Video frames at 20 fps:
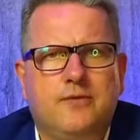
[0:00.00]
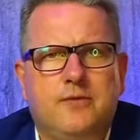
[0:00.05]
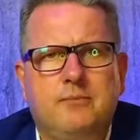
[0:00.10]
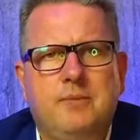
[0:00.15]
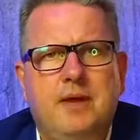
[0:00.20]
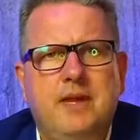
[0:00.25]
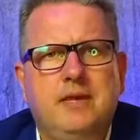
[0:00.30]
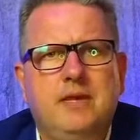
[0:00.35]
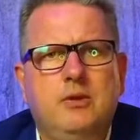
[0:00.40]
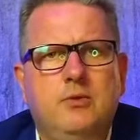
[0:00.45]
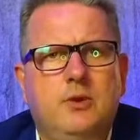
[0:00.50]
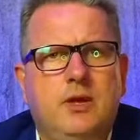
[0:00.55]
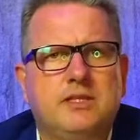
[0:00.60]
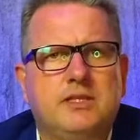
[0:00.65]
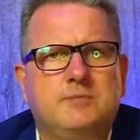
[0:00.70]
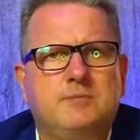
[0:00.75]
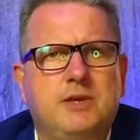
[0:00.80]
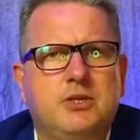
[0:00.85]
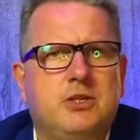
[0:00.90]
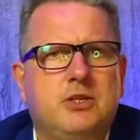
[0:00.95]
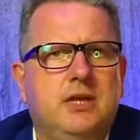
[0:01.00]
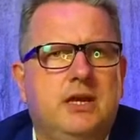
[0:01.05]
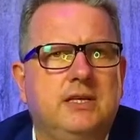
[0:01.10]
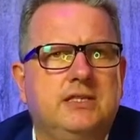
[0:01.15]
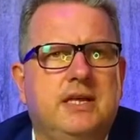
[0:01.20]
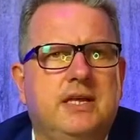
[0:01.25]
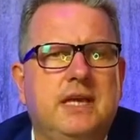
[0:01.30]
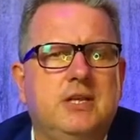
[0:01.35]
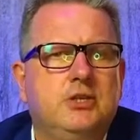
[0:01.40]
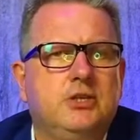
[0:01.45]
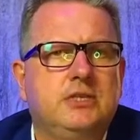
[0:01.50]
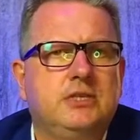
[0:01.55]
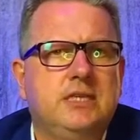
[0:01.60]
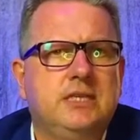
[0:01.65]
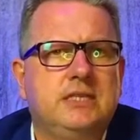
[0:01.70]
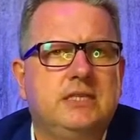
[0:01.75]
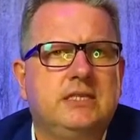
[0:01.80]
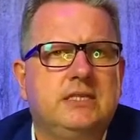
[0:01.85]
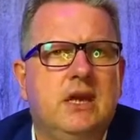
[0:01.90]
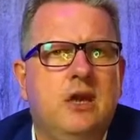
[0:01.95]
the many UN specialized
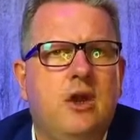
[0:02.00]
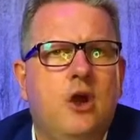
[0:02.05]
agencies